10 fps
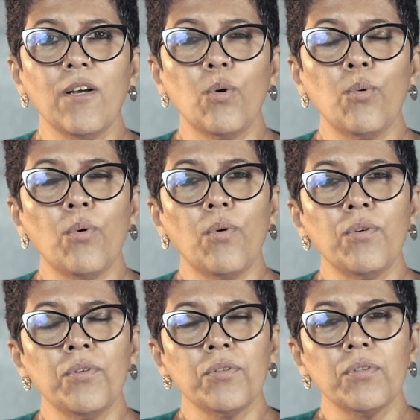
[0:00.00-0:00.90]
who
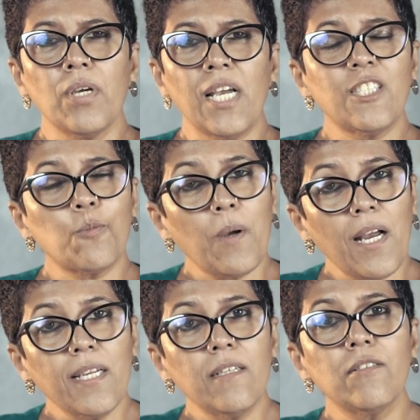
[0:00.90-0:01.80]

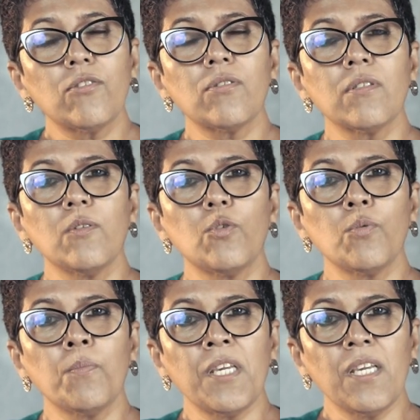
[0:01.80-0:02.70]
aspires
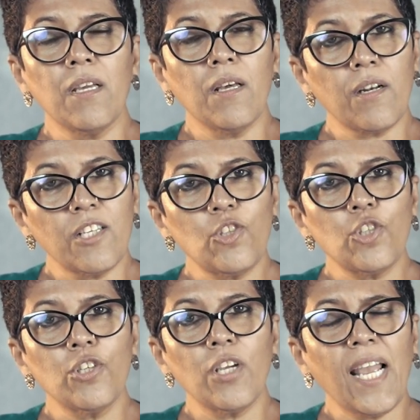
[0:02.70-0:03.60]
to be
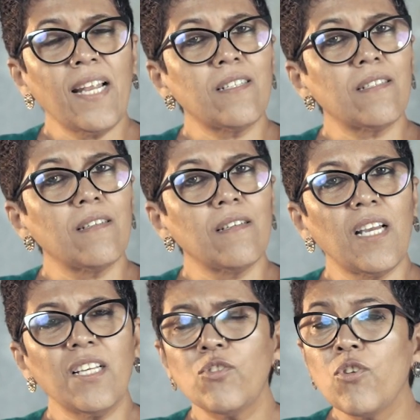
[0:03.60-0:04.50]
rich and
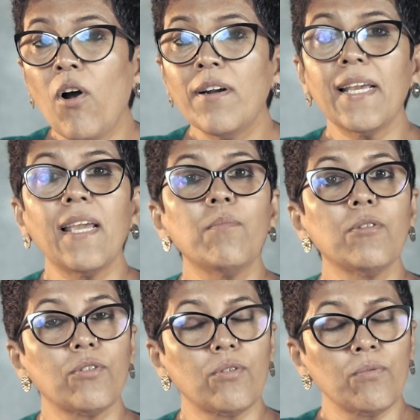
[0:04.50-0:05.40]
is not
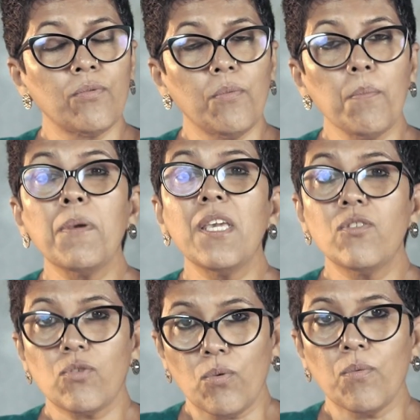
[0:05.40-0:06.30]
able to be
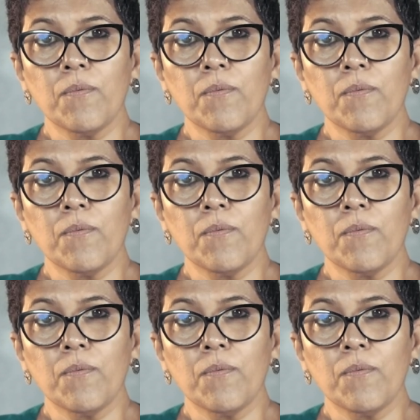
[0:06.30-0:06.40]
so.